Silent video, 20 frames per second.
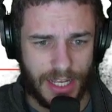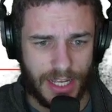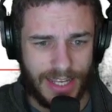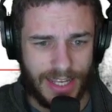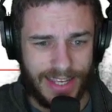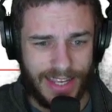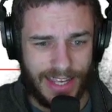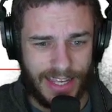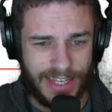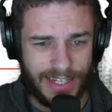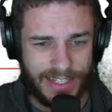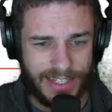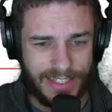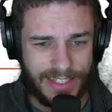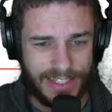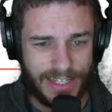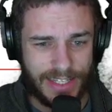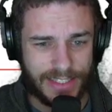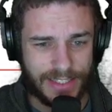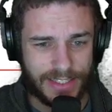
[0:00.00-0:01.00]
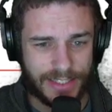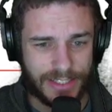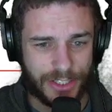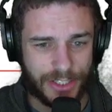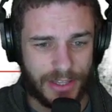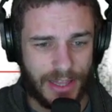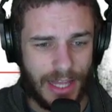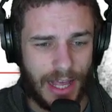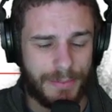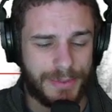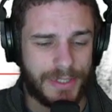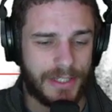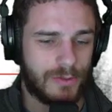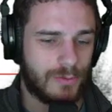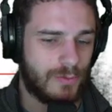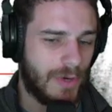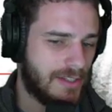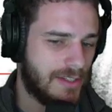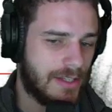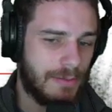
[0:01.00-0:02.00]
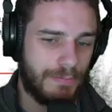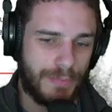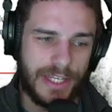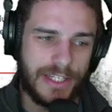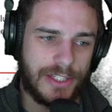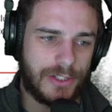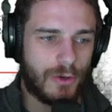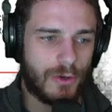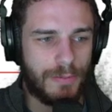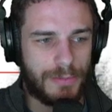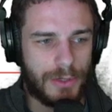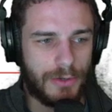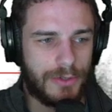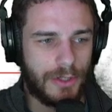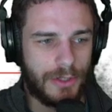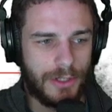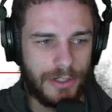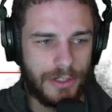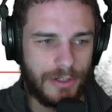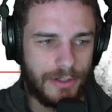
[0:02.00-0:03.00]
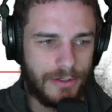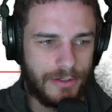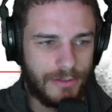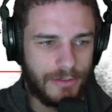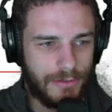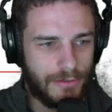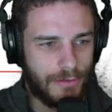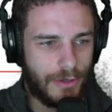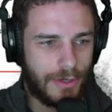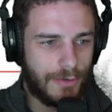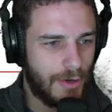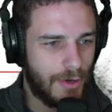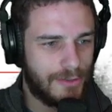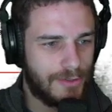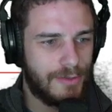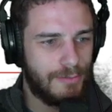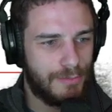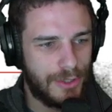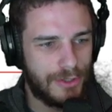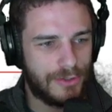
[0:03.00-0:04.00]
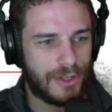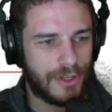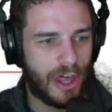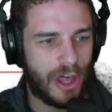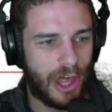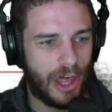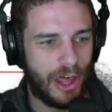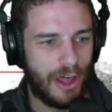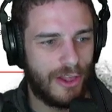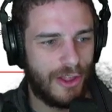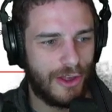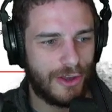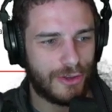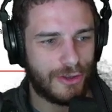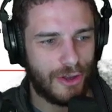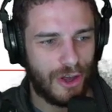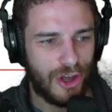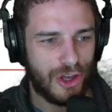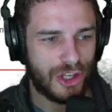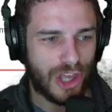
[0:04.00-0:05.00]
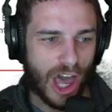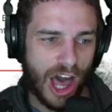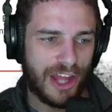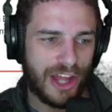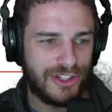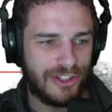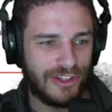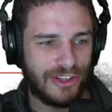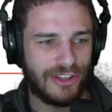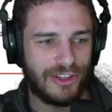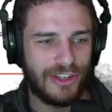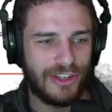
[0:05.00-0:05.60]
And he says, Lop says, rest in peace, Crypto Deleted. Like, rest in peace, guy. Like, gotcha.